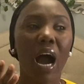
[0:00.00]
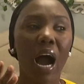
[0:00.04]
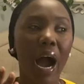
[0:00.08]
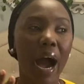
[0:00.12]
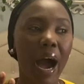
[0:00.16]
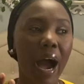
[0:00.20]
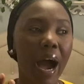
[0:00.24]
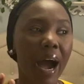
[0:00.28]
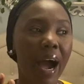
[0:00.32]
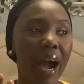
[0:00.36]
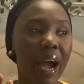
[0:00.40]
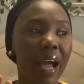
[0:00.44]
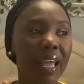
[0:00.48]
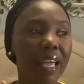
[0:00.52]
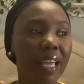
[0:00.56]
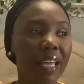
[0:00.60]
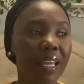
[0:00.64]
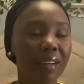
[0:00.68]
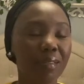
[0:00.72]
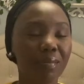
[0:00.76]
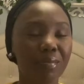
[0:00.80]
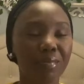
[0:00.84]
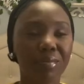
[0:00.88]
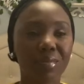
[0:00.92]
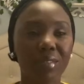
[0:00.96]

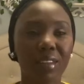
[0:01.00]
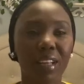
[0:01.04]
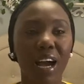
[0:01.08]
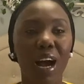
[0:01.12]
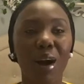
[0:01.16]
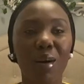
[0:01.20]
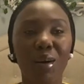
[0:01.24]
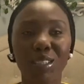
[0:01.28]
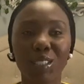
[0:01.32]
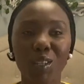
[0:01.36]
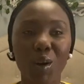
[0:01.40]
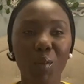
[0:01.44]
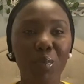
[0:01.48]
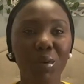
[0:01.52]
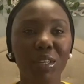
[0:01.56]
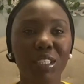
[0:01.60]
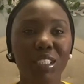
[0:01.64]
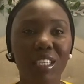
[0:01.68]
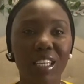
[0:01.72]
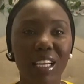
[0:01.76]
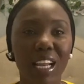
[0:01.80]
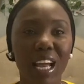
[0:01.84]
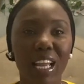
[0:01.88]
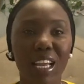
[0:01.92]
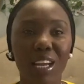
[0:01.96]
i i was hoping
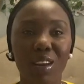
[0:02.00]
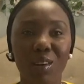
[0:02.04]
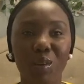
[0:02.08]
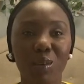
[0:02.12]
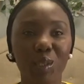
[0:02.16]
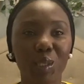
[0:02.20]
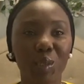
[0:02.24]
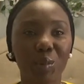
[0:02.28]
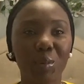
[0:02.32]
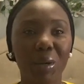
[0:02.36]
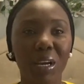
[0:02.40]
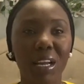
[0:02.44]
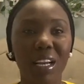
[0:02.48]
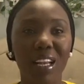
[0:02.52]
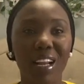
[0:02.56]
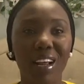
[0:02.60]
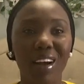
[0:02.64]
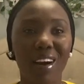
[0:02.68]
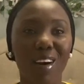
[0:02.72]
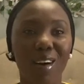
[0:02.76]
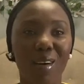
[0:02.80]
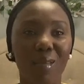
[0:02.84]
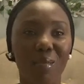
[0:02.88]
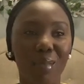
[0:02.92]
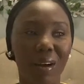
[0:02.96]
to like lose weight
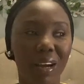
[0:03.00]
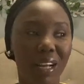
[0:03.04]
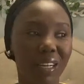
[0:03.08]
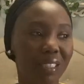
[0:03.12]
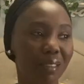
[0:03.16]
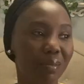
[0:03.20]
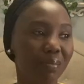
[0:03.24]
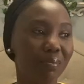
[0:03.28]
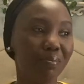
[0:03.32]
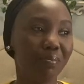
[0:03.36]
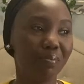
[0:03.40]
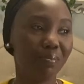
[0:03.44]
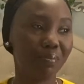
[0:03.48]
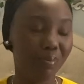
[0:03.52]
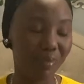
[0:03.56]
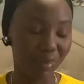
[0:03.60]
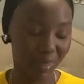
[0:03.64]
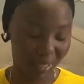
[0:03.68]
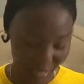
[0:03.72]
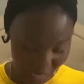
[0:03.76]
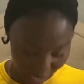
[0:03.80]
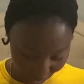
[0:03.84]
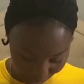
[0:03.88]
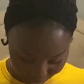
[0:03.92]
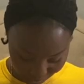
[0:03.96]
on my
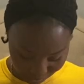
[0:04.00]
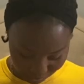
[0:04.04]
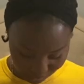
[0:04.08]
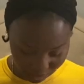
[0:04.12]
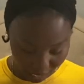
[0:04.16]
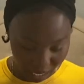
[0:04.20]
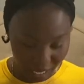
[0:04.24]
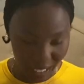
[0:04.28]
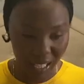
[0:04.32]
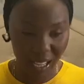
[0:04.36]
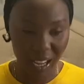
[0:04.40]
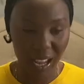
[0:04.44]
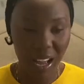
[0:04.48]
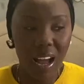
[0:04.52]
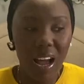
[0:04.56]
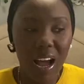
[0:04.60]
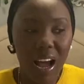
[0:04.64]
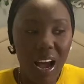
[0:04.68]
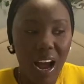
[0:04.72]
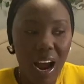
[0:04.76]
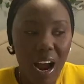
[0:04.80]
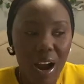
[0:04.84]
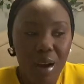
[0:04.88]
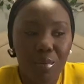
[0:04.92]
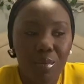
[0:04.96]
chest like
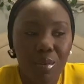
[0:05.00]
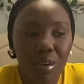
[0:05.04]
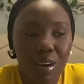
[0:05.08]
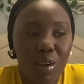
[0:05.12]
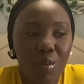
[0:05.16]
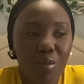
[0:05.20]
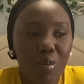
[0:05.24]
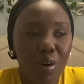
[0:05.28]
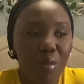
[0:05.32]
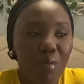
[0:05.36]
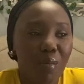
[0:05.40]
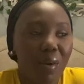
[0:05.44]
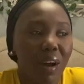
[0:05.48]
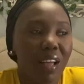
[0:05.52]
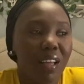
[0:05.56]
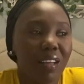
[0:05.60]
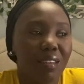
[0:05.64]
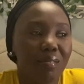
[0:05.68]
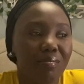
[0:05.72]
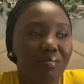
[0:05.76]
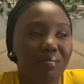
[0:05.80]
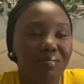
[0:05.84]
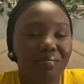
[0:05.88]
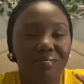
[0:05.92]
i really want my